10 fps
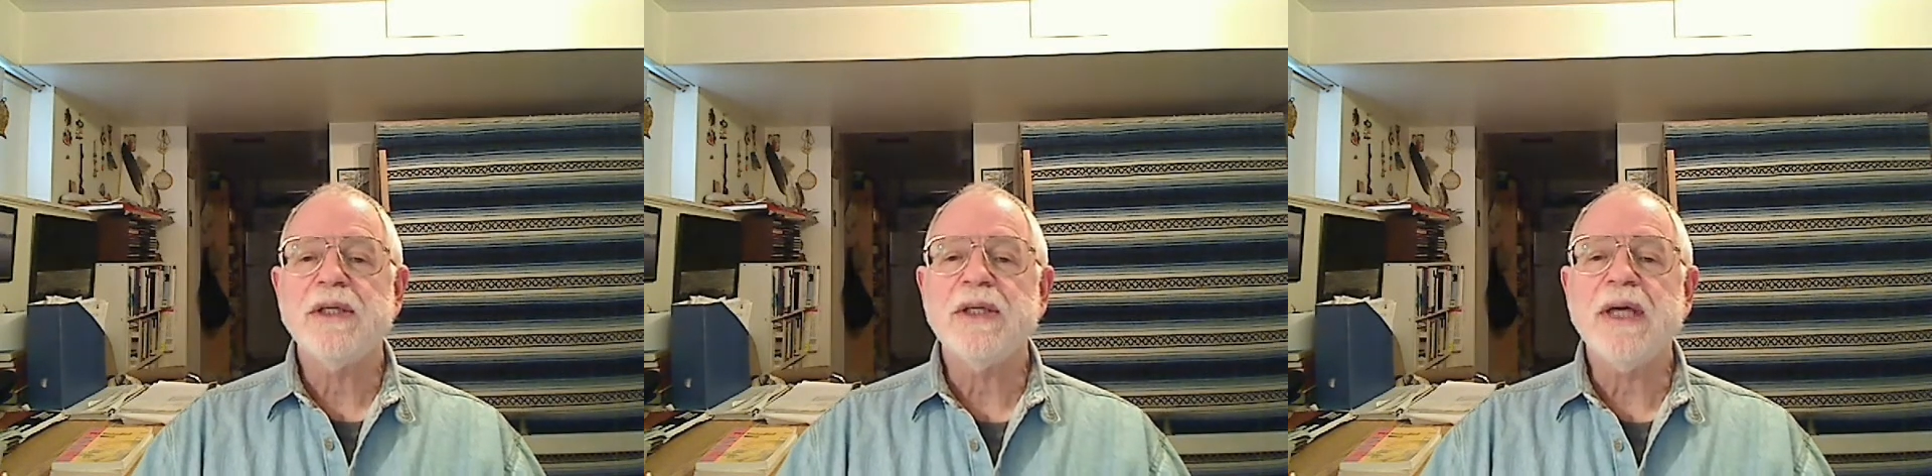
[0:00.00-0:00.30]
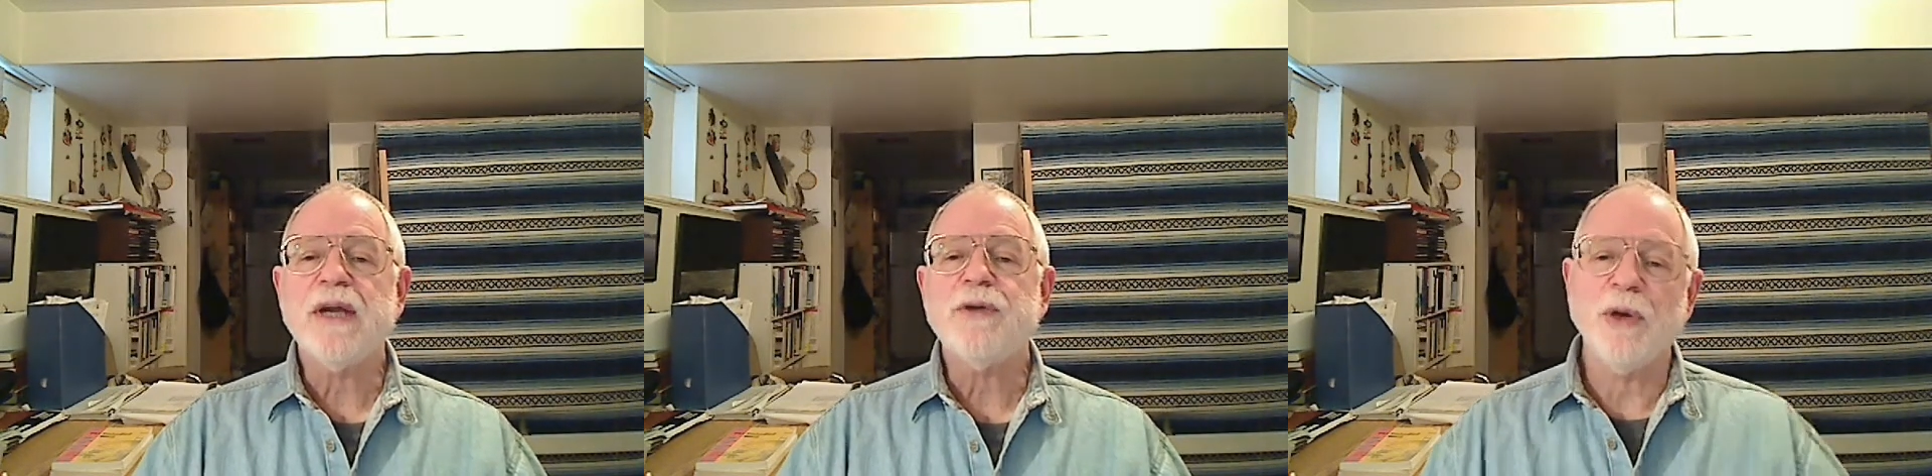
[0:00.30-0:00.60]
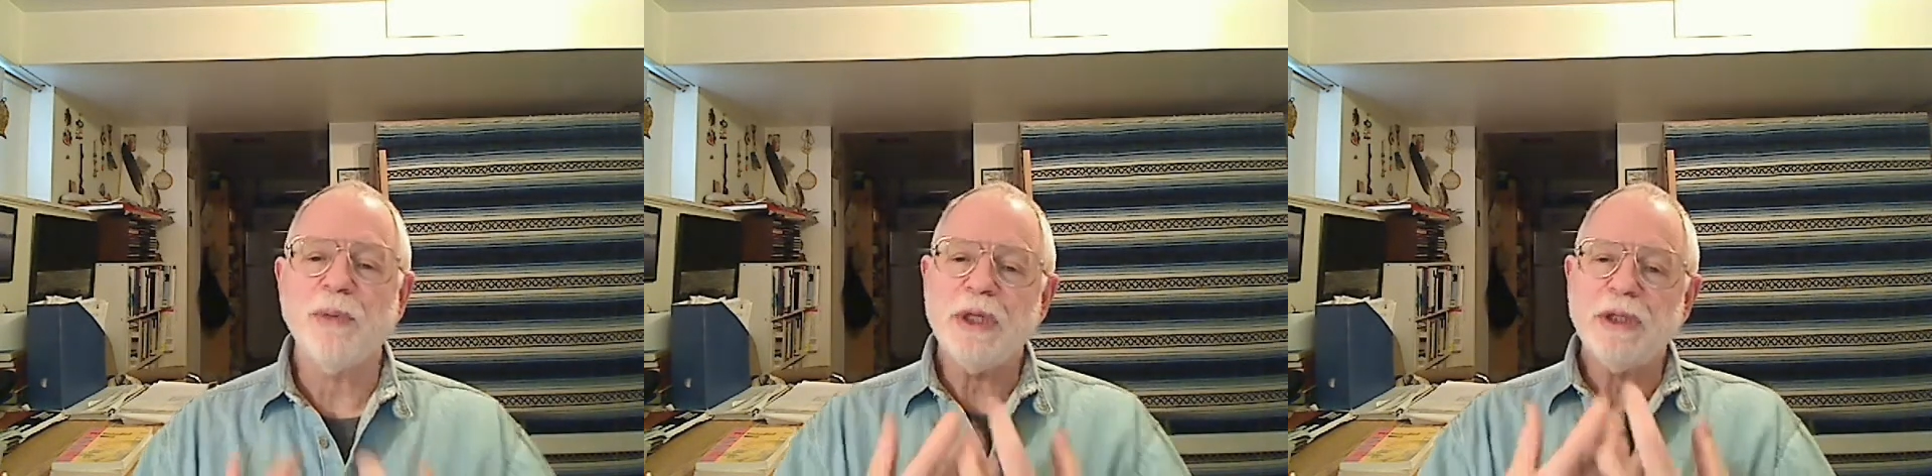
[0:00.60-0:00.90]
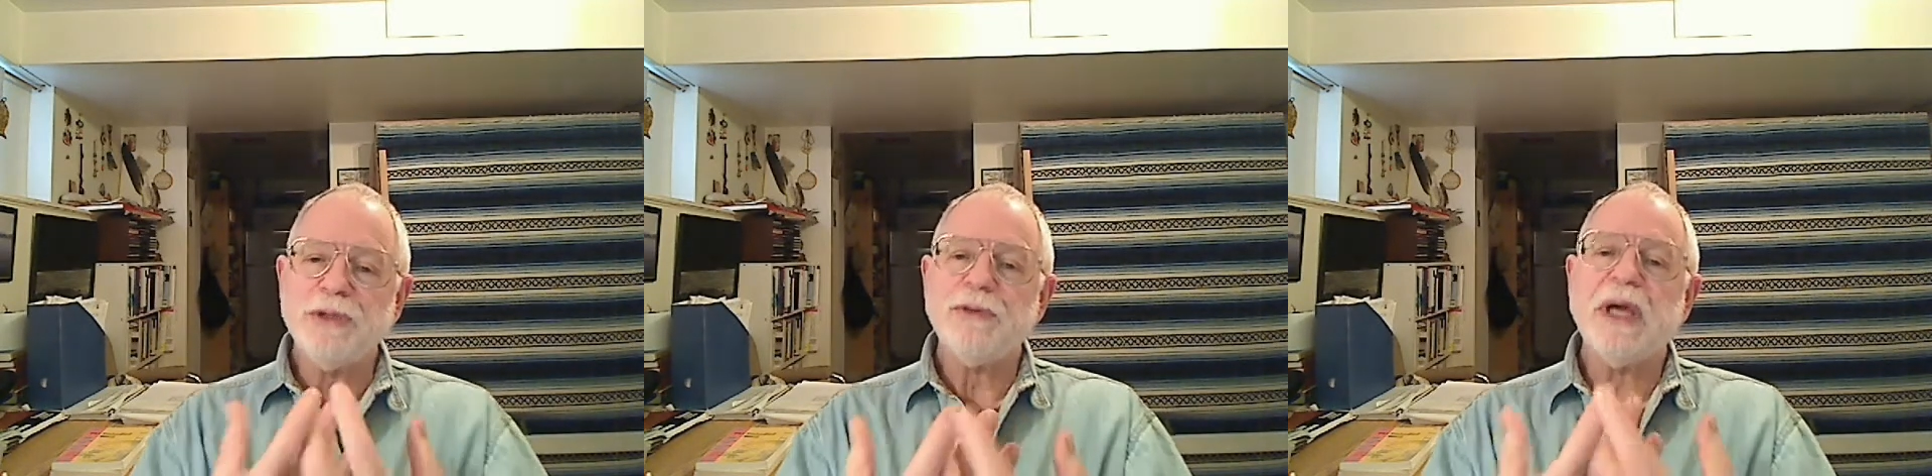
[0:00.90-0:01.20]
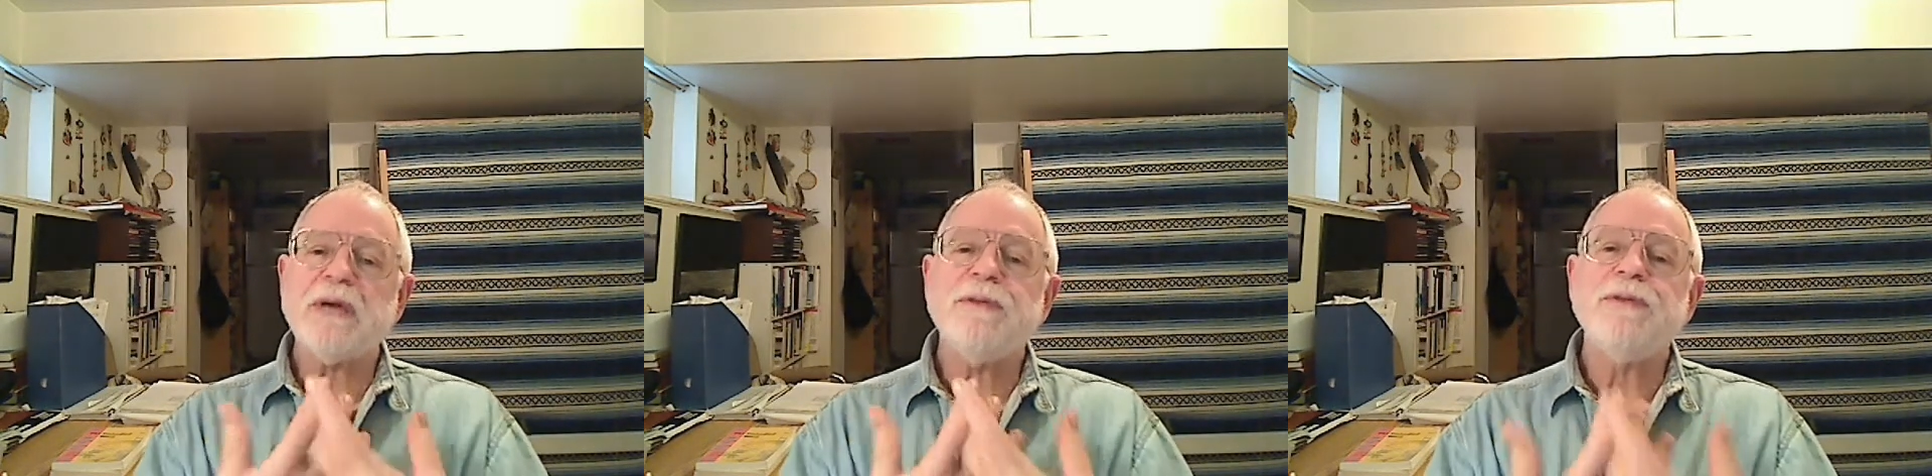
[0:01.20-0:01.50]
to get a real
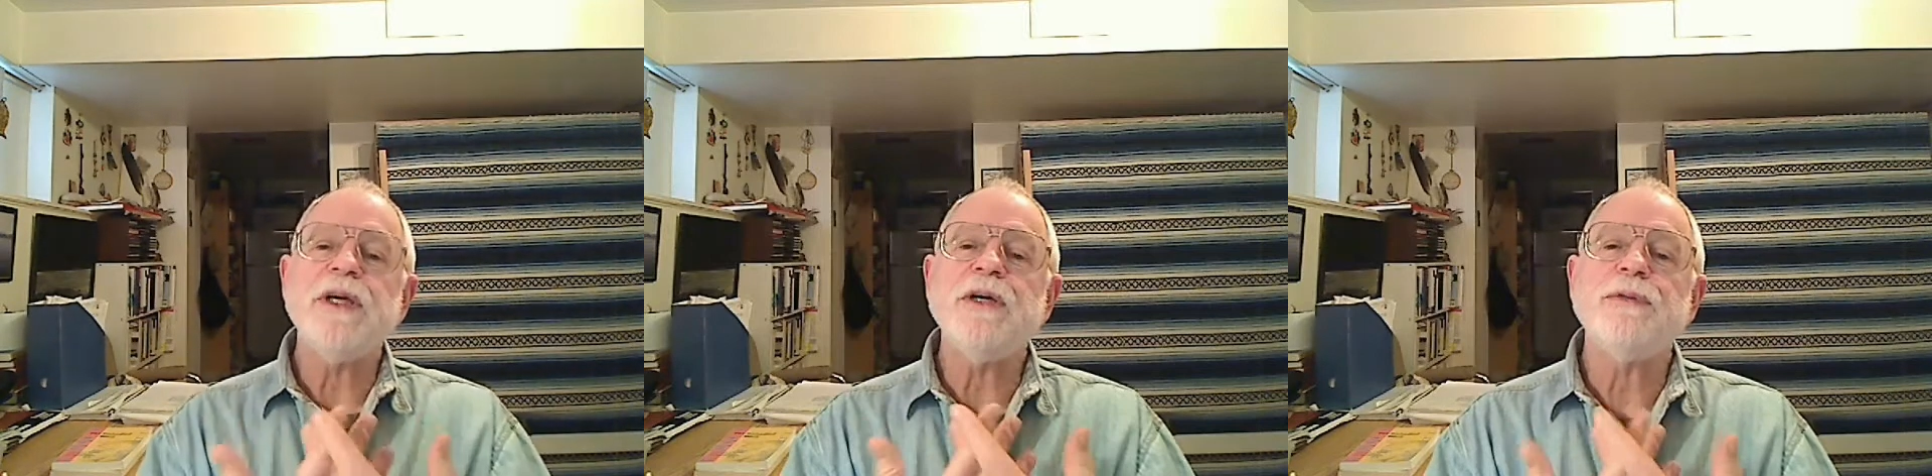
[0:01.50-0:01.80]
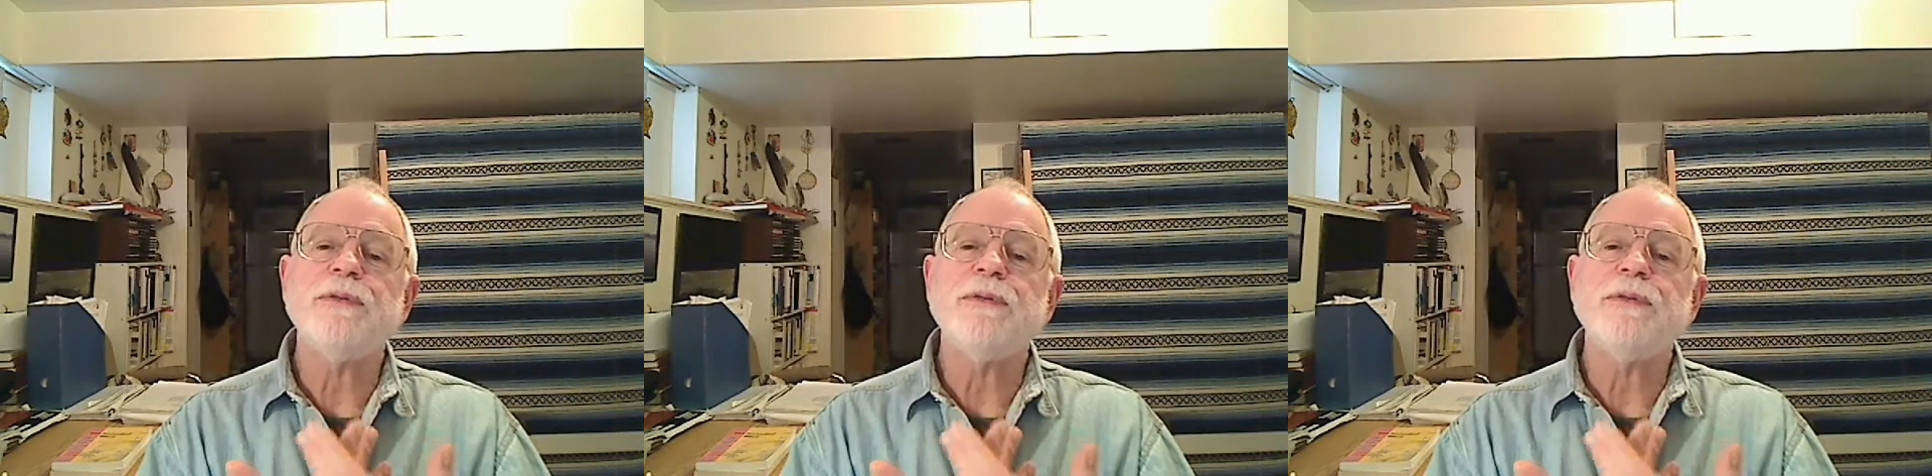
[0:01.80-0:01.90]
direct feel